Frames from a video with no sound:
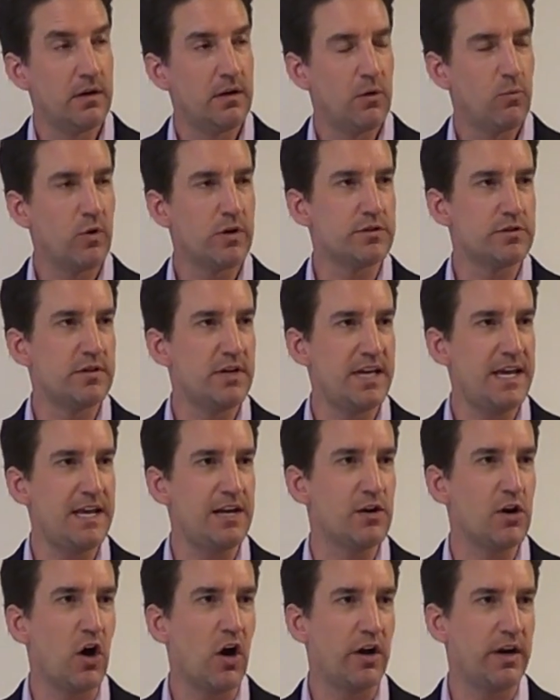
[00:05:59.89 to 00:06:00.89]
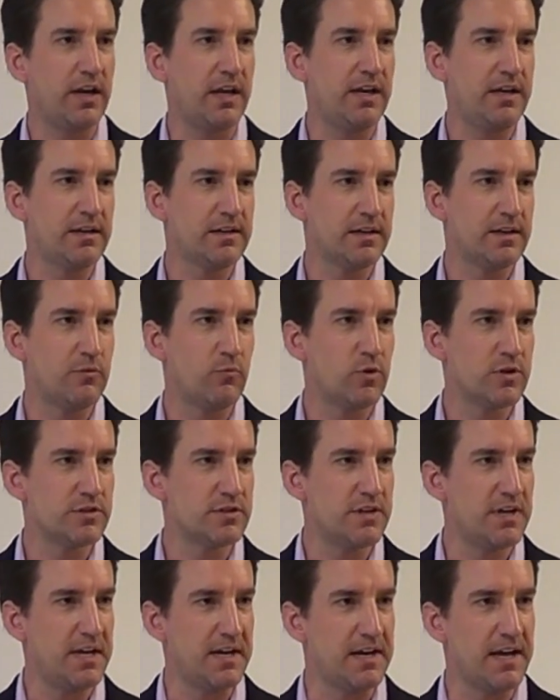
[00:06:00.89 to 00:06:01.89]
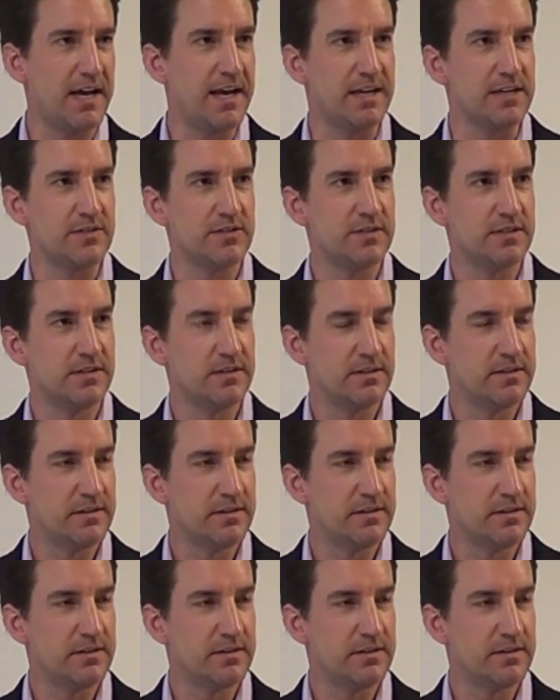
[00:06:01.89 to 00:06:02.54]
what's knee naughty and what's knee nice.